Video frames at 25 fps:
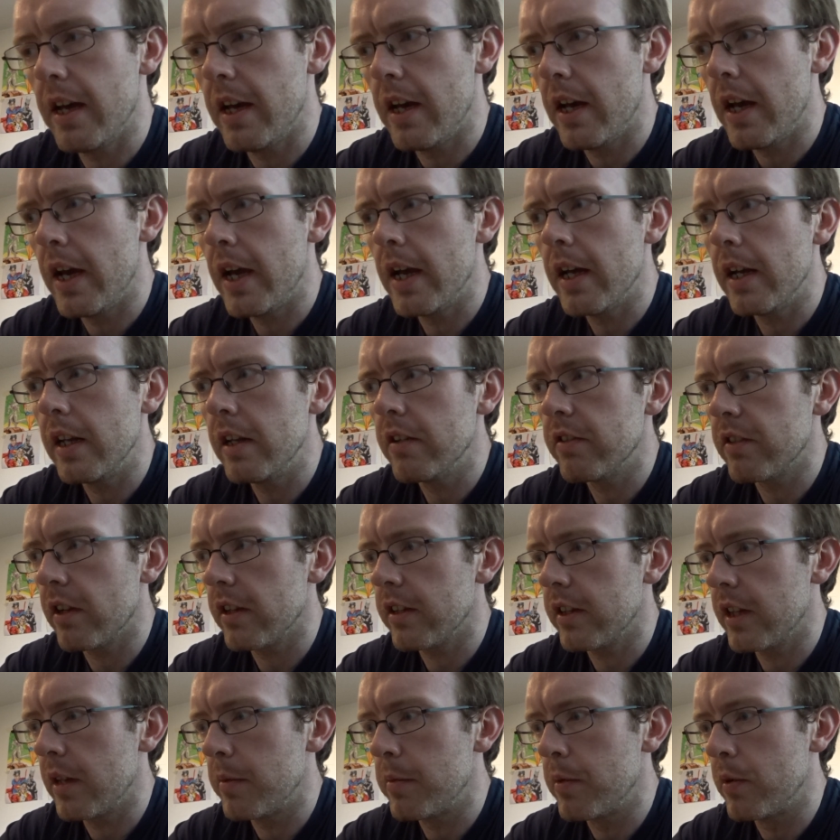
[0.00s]
early
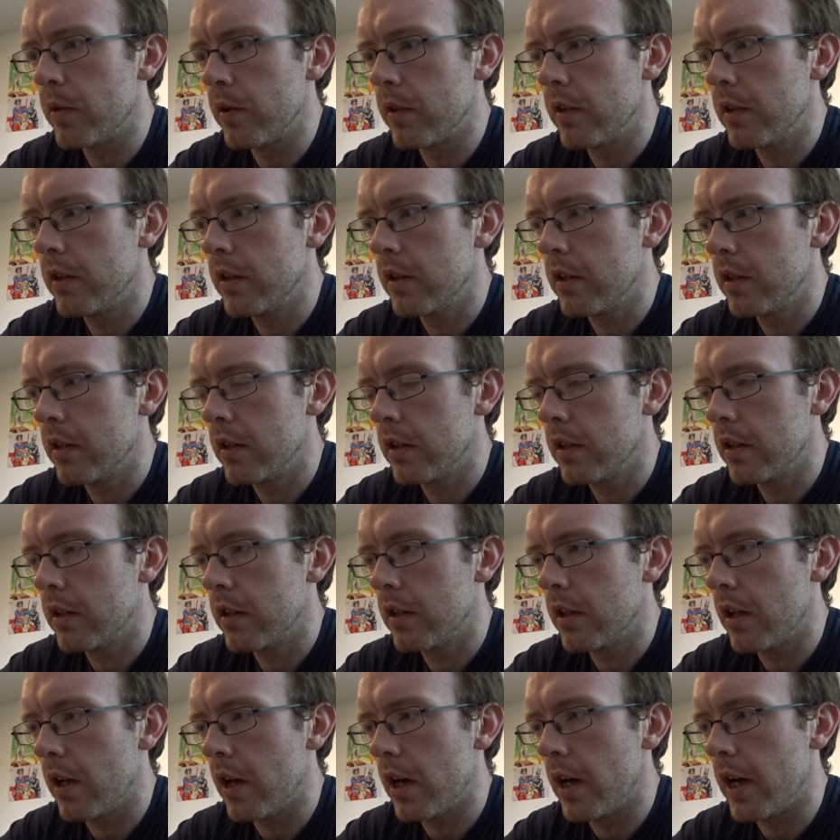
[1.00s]
Saturday morning,
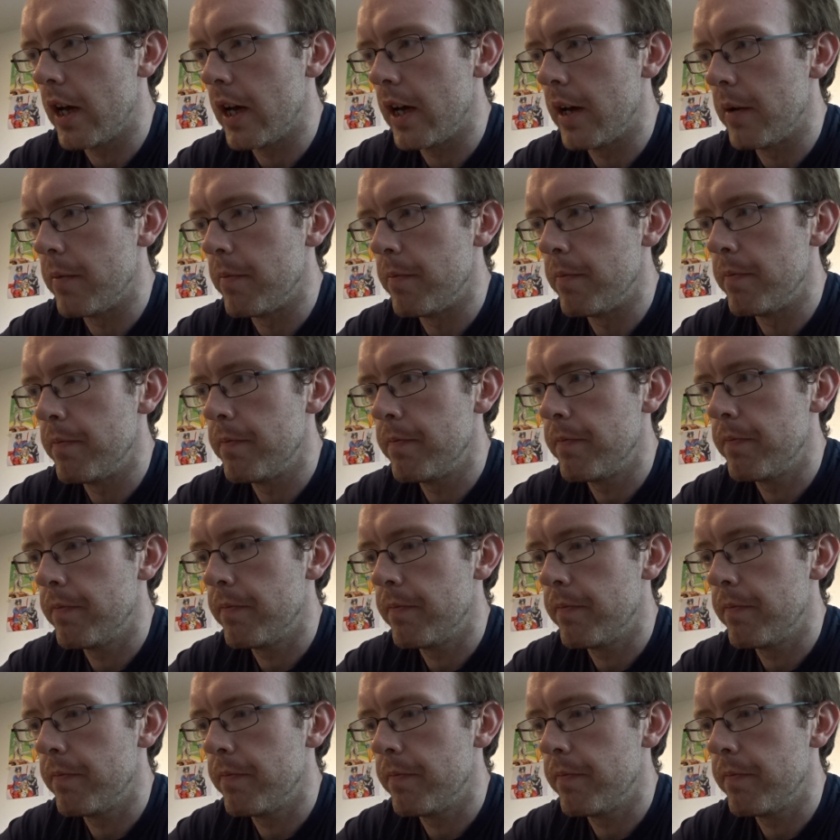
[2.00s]
as